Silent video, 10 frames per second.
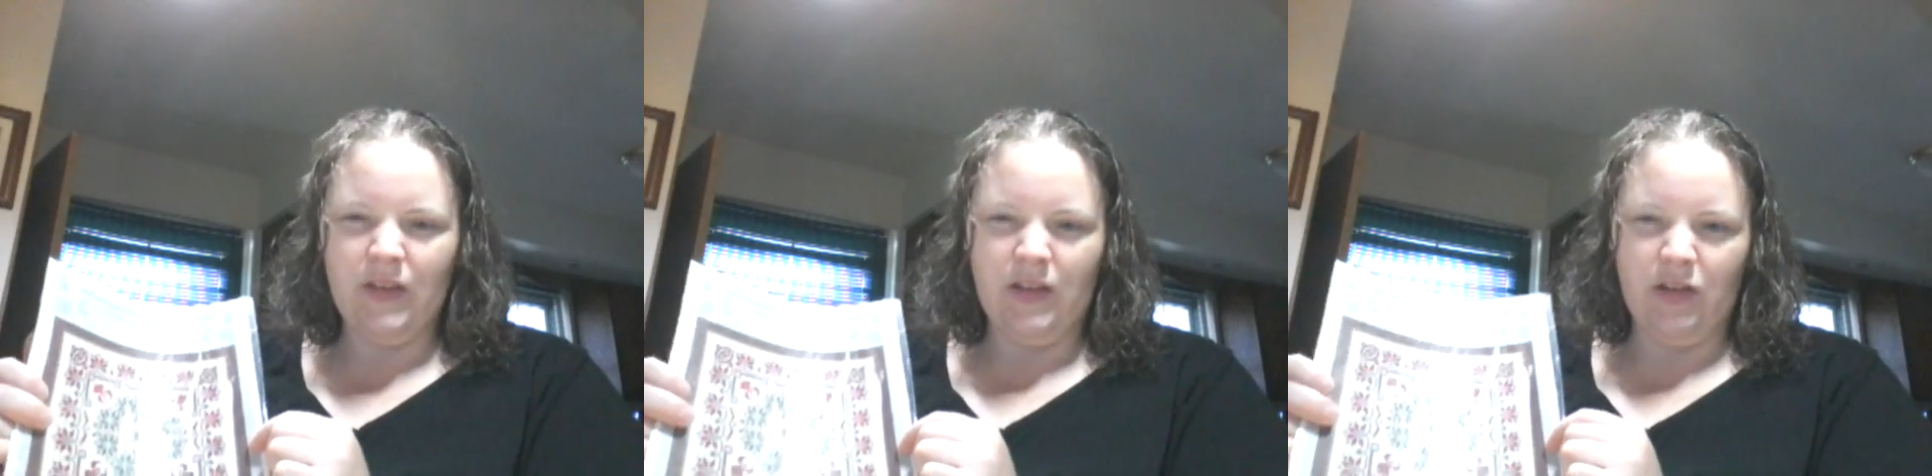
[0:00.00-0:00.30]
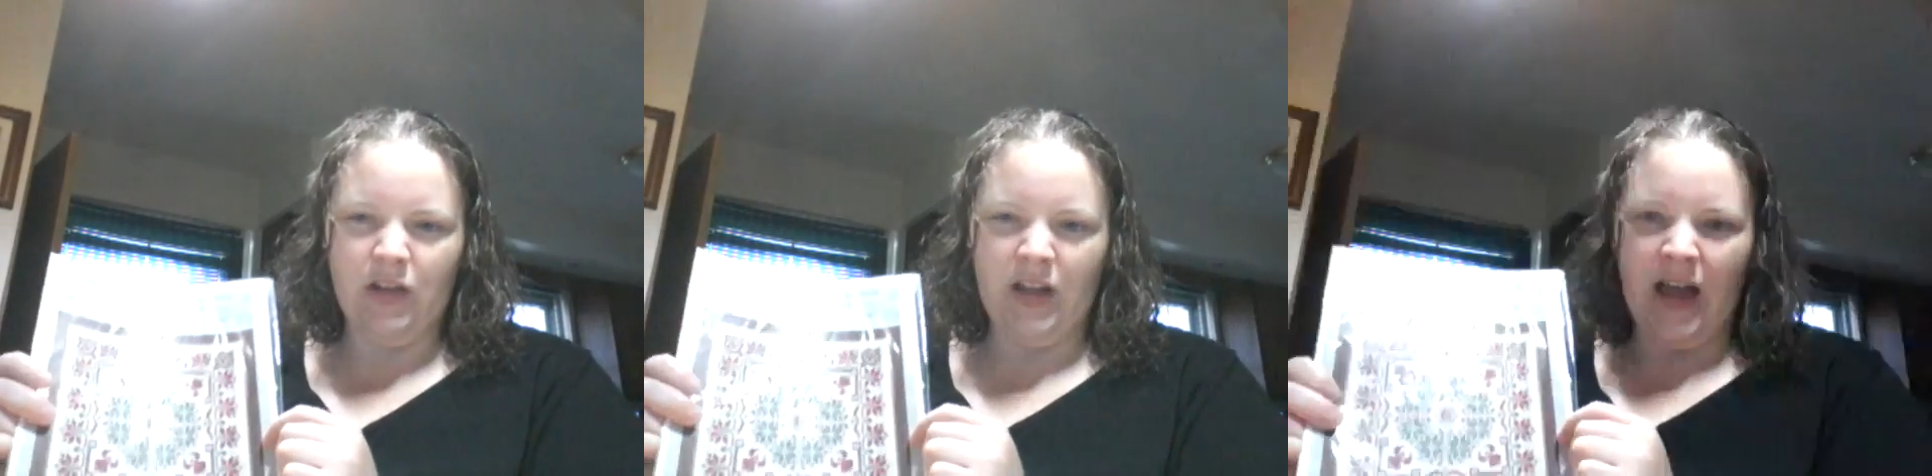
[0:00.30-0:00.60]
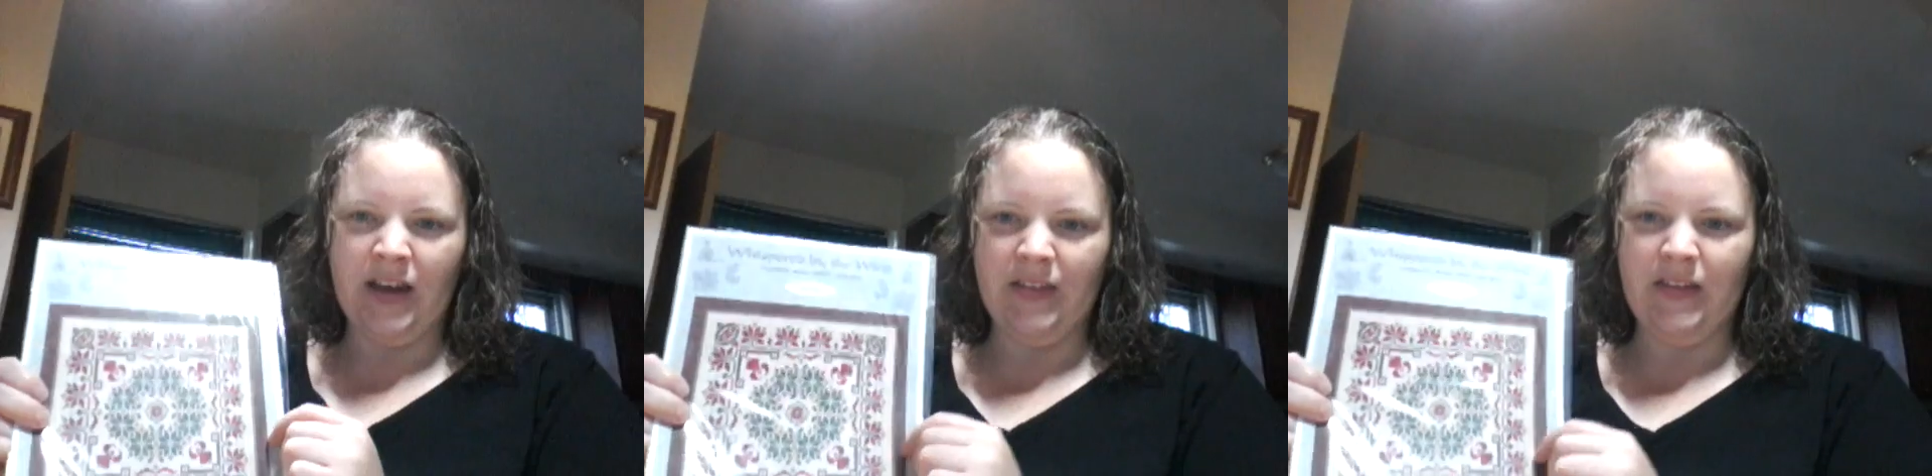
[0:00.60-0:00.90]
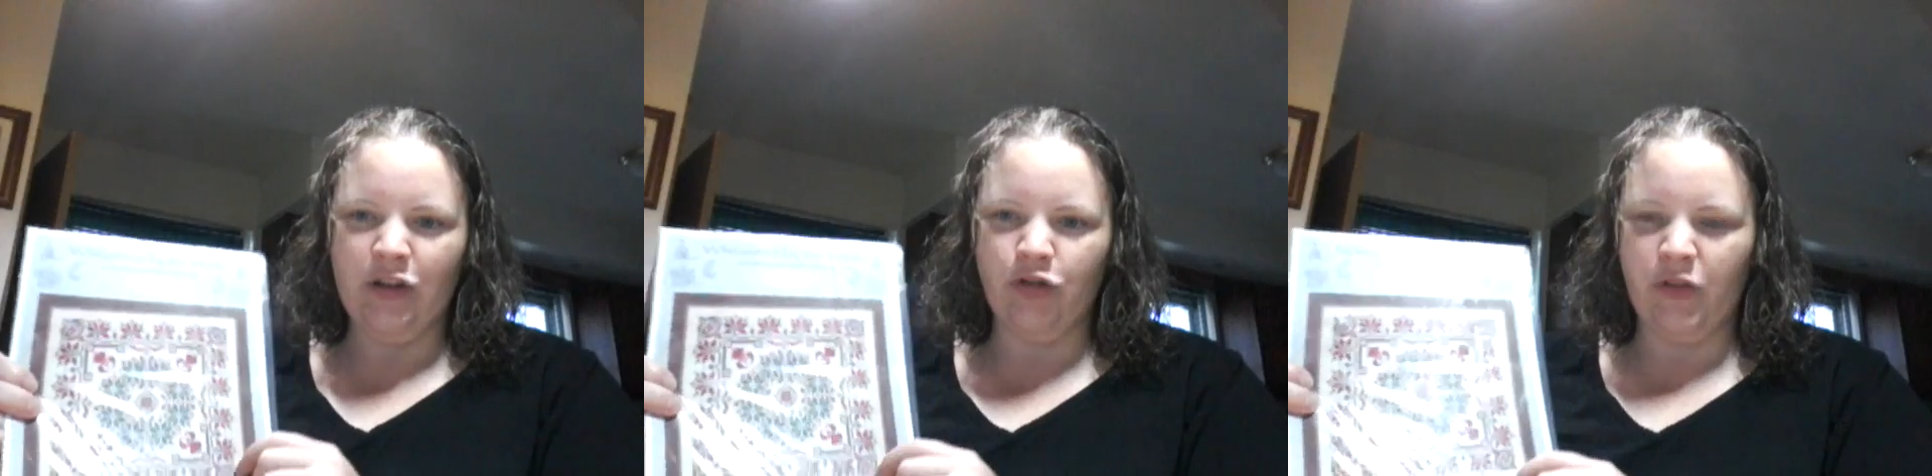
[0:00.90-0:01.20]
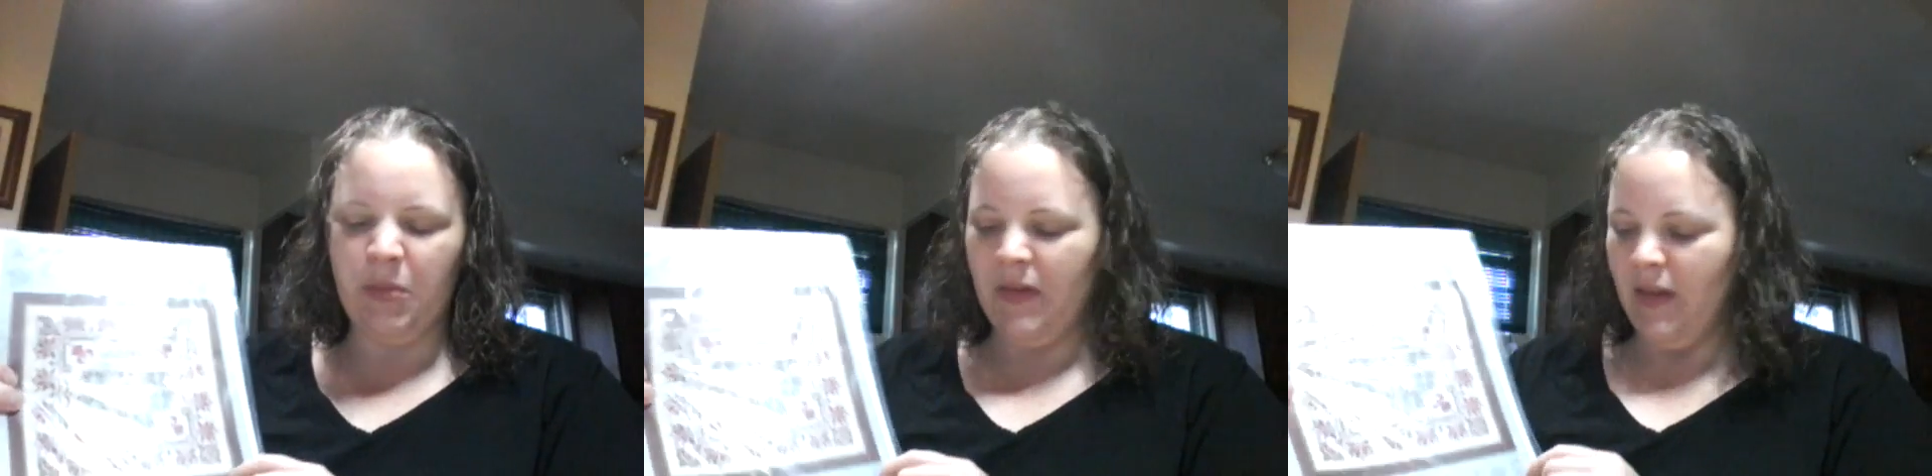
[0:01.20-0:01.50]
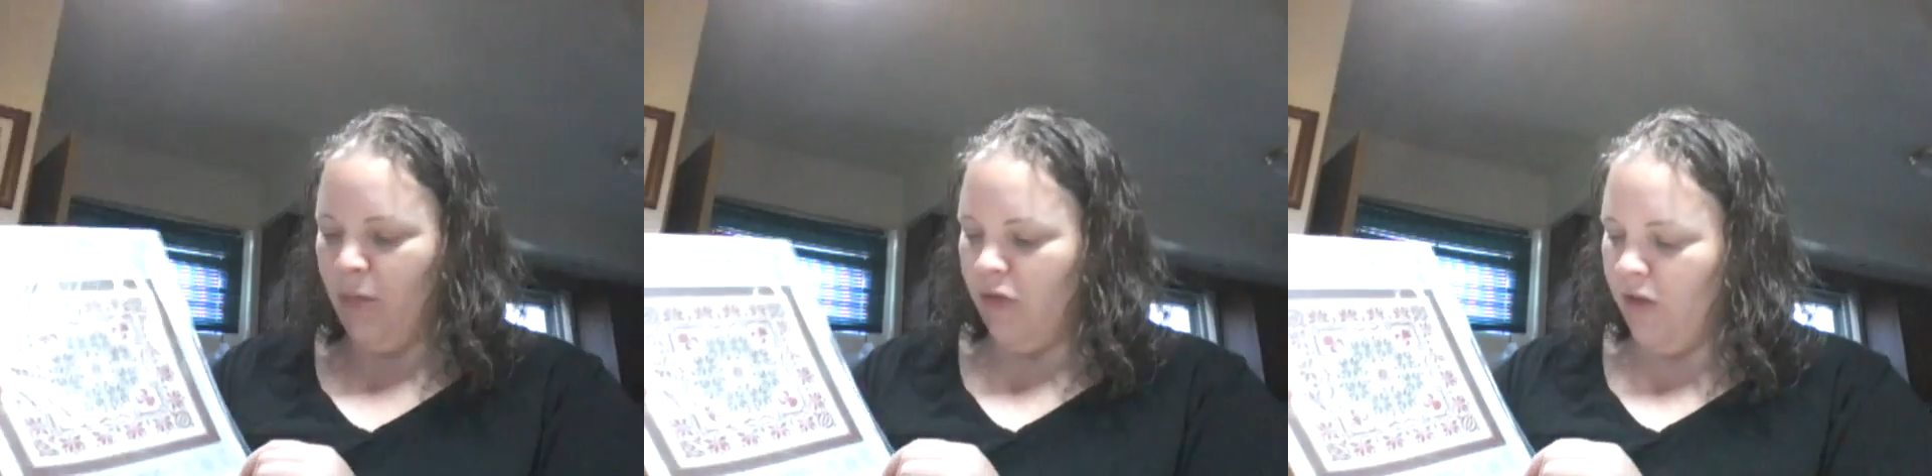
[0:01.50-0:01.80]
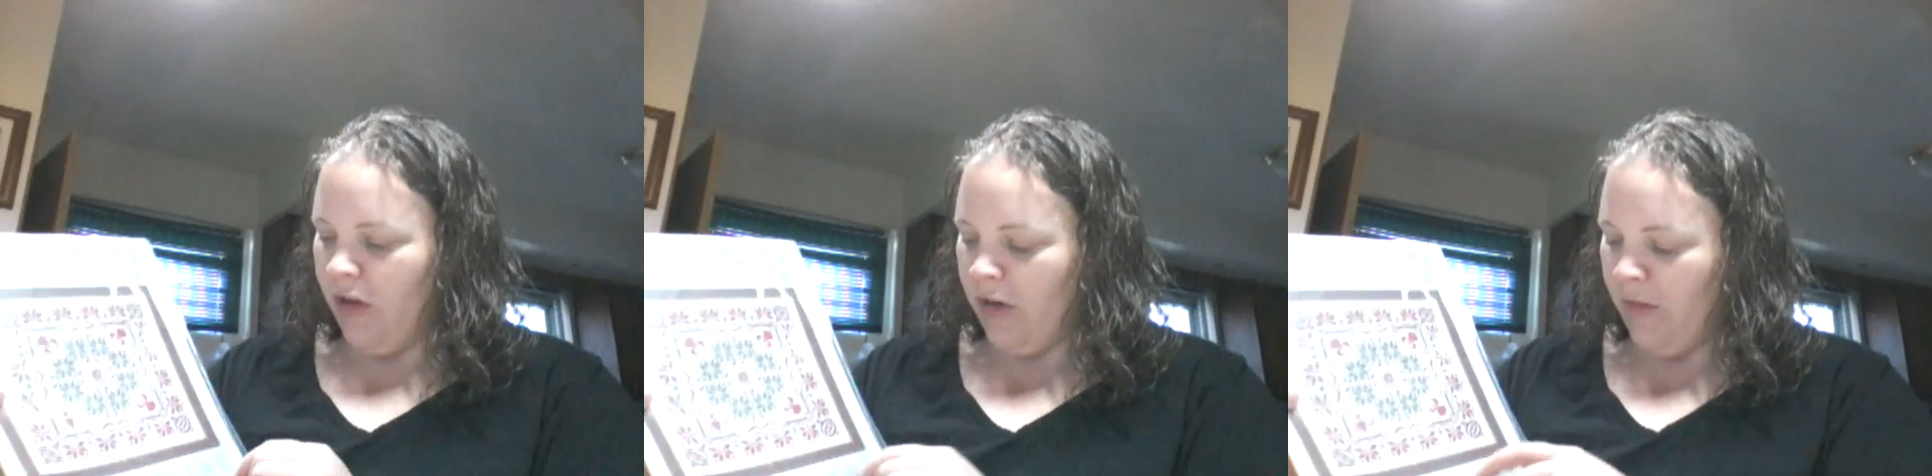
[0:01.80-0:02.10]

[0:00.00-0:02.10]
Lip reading: you can kind of see a Christmas image here,